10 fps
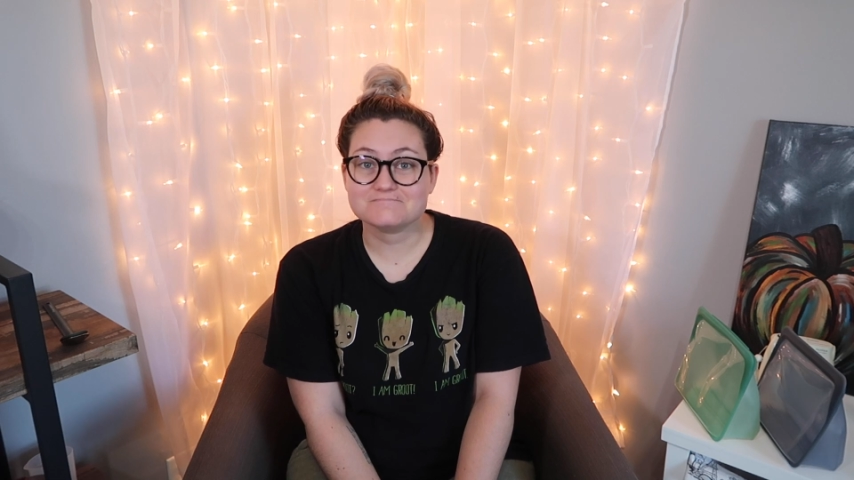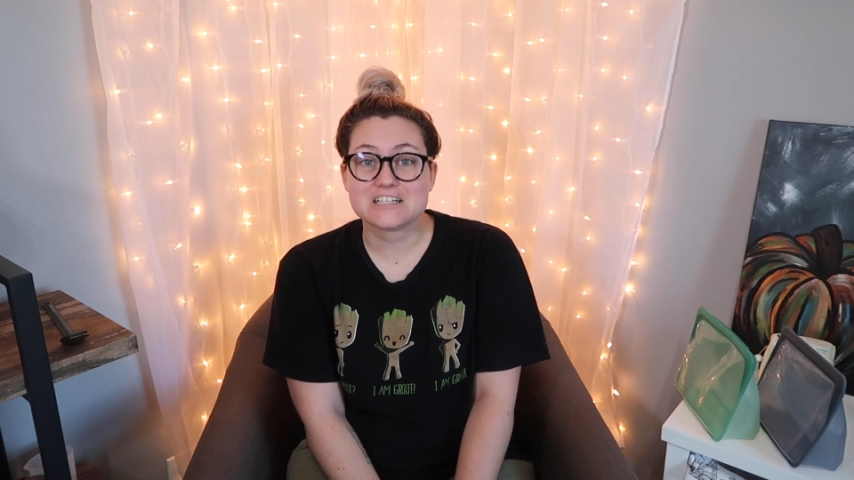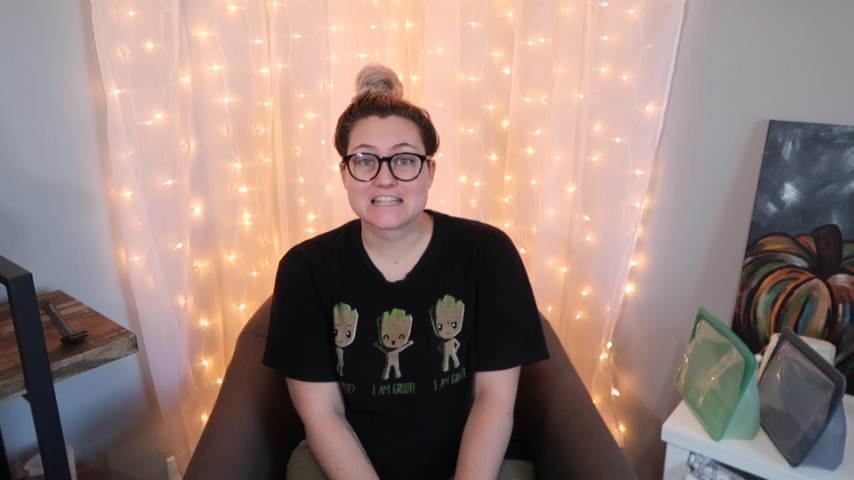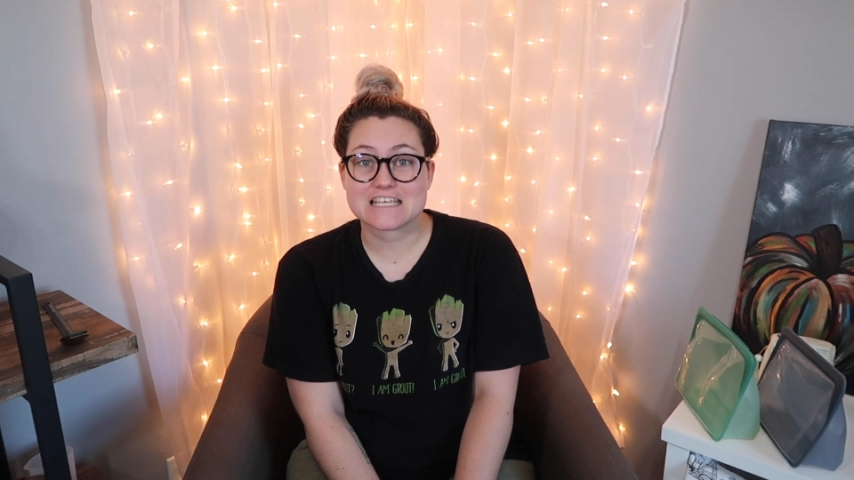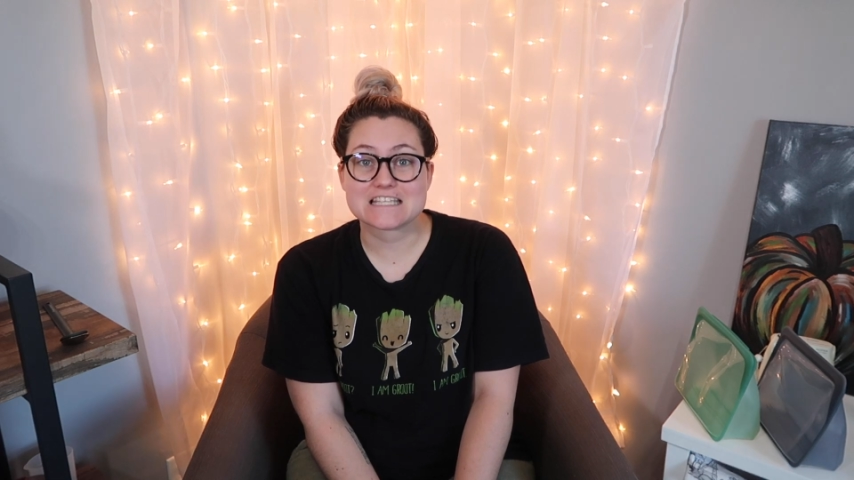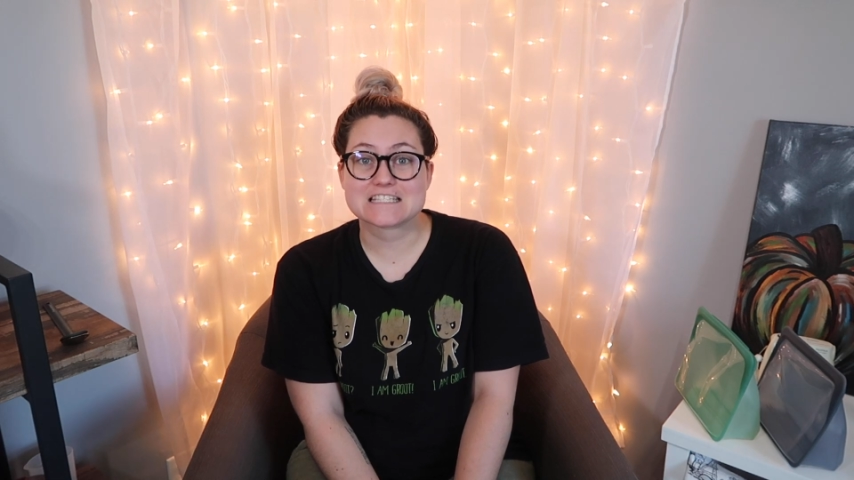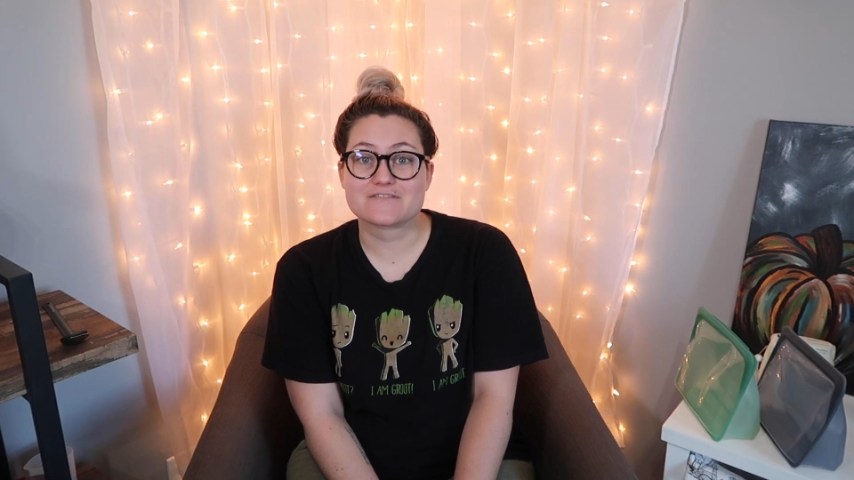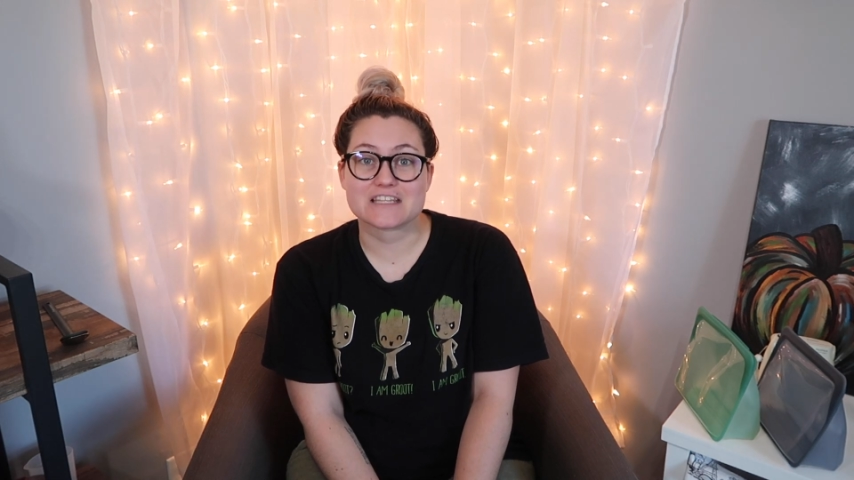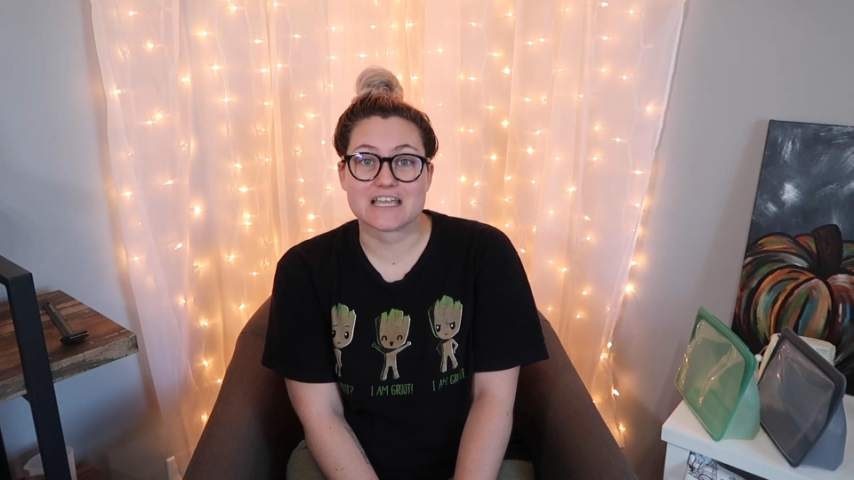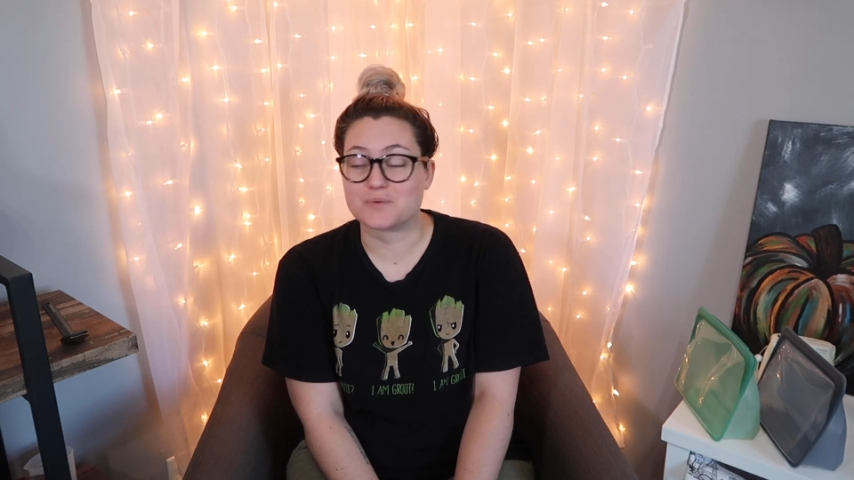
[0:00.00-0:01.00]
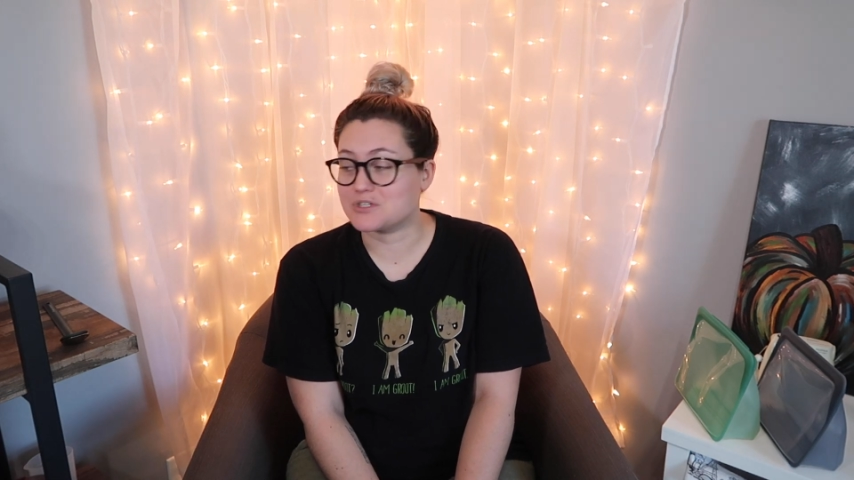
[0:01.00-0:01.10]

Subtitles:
I think that's everything,